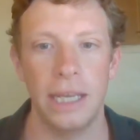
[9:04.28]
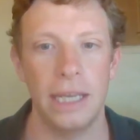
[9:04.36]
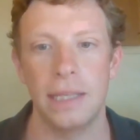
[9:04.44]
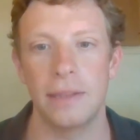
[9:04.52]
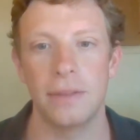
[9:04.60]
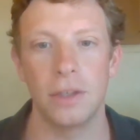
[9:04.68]

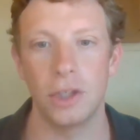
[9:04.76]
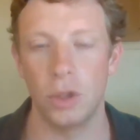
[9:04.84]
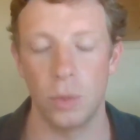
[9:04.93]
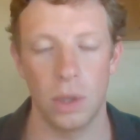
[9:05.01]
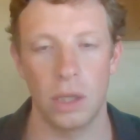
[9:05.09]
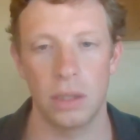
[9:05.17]
in the
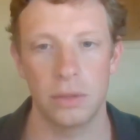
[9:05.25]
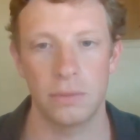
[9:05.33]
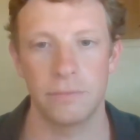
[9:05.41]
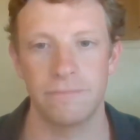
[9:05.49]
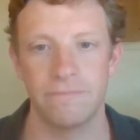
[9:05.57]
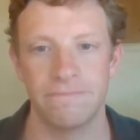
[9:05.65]
New World.
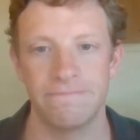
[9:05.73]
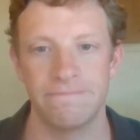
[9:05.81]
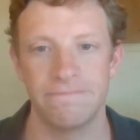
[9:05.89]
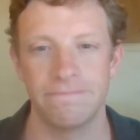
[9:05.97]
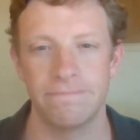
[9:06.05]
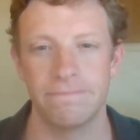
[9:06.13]

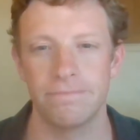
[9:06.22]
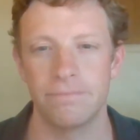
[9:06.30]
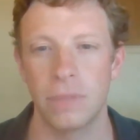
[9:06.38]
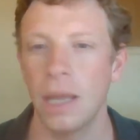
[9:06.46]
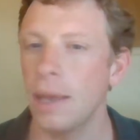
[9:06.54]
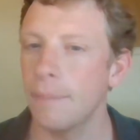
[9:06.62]

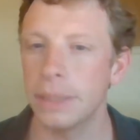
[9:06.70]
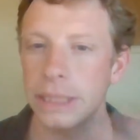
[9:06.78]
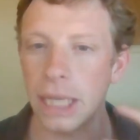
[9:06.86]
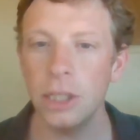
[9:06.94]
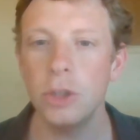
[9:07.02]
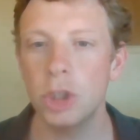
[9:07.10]
But
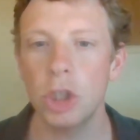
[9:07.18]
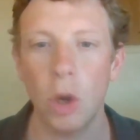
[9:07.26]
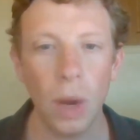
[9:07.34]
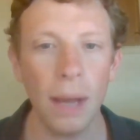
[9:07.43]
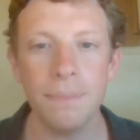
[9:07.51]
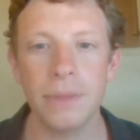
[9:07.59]
then you
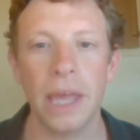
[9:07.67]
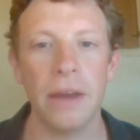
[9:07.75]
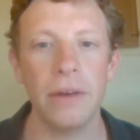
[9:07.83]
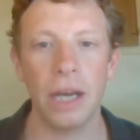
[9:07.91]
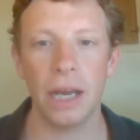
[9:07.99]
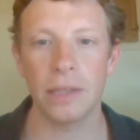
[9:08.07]
show up
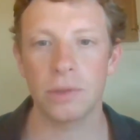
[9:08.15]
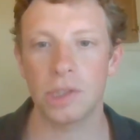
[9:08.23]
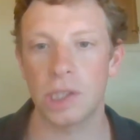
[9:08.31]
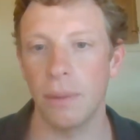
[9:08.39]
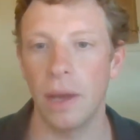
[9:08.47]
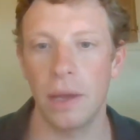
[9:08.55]
there at
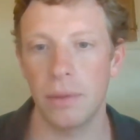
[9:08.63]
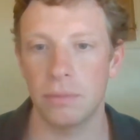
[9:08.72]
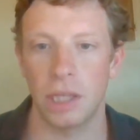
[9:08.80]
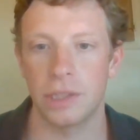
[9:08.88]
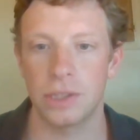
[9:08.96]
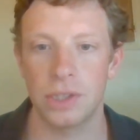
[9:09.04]

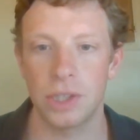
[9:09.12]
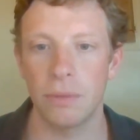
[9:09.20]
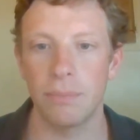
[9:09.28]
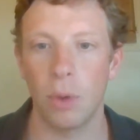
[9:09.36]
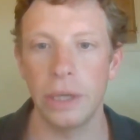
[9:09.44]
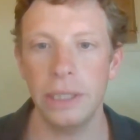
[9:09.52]
a
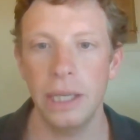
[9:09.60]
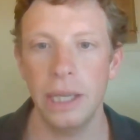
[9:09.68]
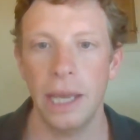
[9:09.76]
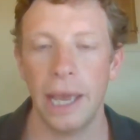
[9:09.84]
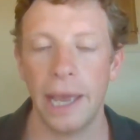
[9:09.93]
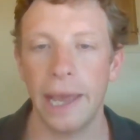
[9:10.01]
certain point,
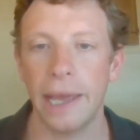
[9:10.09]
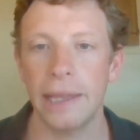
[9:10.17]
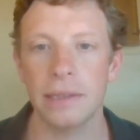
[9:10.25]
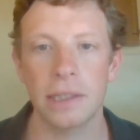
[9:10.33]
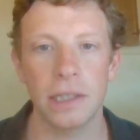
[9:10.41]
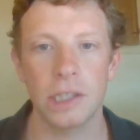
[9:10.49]

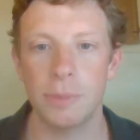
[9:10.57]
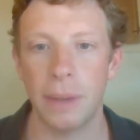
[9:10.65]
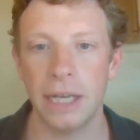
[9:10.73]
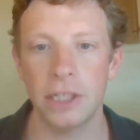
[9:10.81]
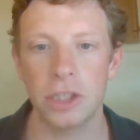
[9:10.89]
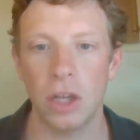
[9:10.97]
and the
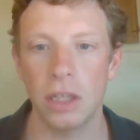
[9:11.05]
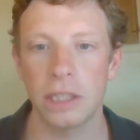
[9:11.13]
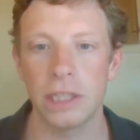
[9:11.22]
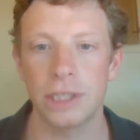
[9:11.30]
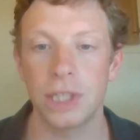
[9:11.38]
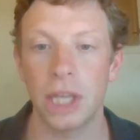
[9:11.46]
Spanish
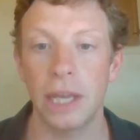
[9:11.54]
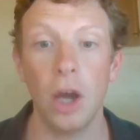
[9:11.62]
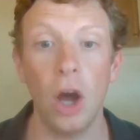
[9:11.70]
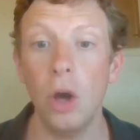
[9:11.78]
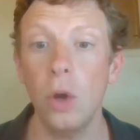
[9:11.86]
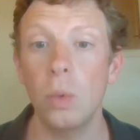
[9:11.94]
colonists say,
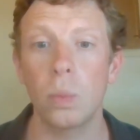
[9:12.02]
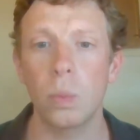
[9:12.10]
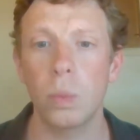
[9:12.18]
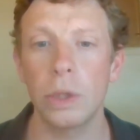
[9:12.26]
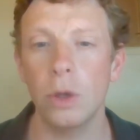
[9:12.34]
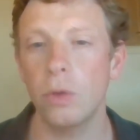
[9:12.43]
oh,
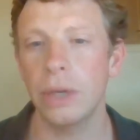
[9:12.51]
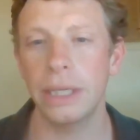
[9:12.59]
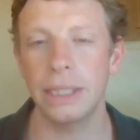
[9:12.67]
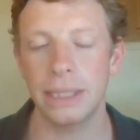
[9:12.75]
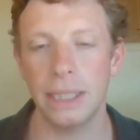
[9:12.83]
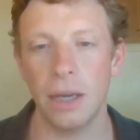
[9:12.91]
we
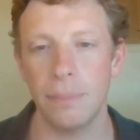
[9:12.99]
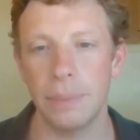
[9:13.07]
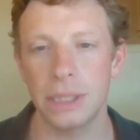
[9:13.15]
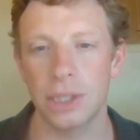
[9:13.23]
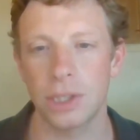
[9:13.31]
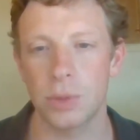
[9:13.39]
already did our
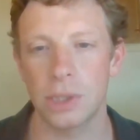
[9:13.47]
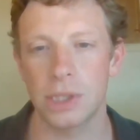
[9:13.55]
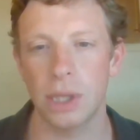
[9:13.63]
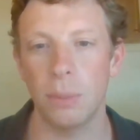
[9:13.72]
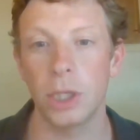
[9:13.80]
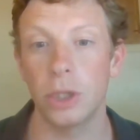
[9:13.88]
business with
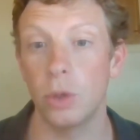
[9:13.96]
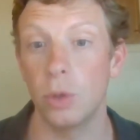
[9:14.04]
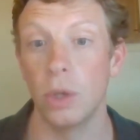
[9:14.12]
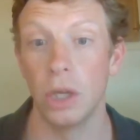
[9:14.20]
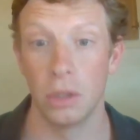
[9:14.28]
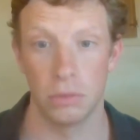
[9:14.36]
someone
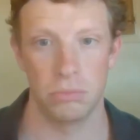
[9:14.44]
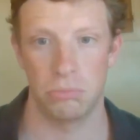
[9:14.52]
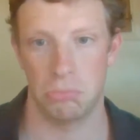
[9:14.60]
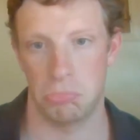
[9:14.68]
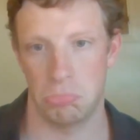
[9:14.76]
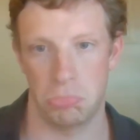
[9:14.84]
who
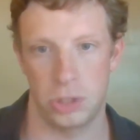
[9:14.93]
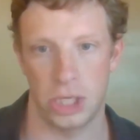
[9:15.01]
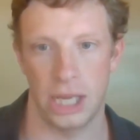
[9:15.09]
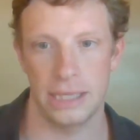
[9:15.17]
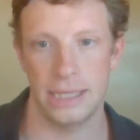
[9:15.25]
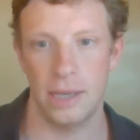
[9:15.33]

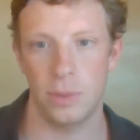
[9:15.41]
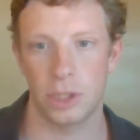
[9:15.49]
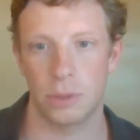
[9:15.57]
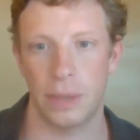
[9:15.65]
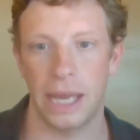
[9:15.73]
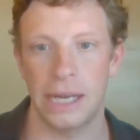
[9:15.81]
said they were
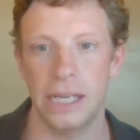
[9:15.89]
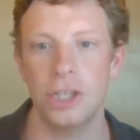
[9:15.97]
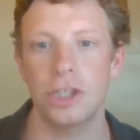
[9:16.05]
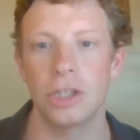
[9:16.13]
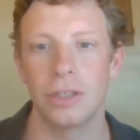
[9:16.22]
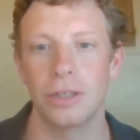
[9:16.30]

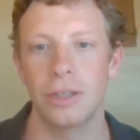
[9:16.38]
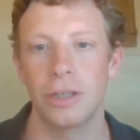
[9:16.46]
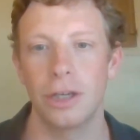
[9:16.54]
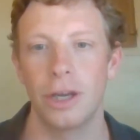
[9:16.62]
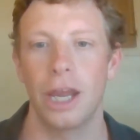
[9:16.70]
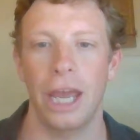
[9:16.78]
Spanish,
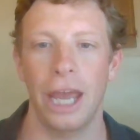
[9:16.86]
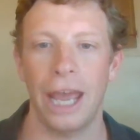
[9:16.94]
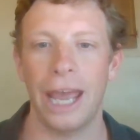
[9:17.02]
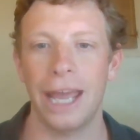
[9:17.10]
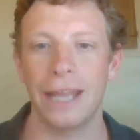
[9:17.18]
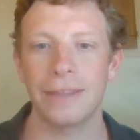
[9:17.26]

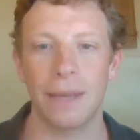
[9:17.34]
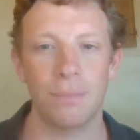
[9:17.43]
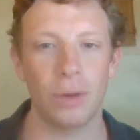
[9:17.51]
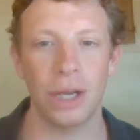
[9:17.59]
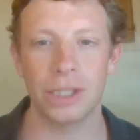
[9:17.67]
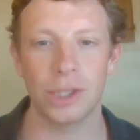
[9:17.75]
and
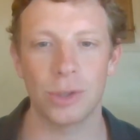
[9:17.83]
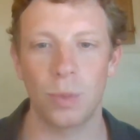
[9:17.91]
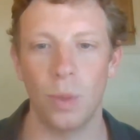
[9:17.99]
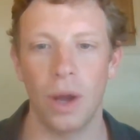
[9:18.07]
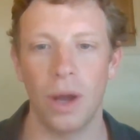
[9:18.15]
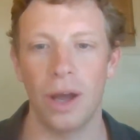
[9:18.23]
their prices
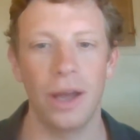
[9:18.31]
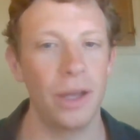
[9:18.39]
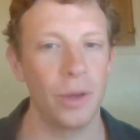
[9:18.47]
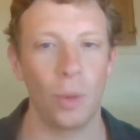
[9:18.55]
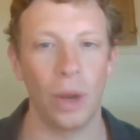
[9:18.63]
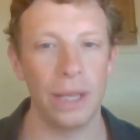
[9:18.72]
were
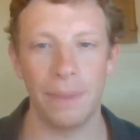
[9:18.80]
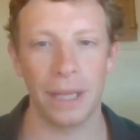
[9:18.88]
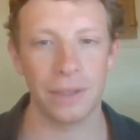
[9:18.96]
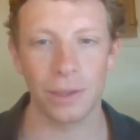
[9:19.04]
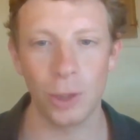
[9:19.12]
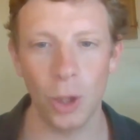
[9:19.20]
way
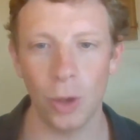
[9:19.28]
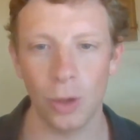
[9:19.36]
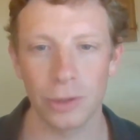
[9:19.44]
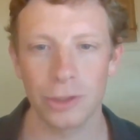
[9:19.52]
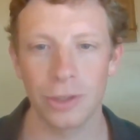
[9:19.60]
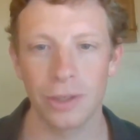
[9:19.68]
better than
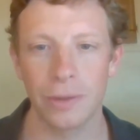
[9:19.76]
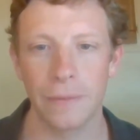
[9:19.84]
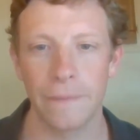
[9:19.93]
yours.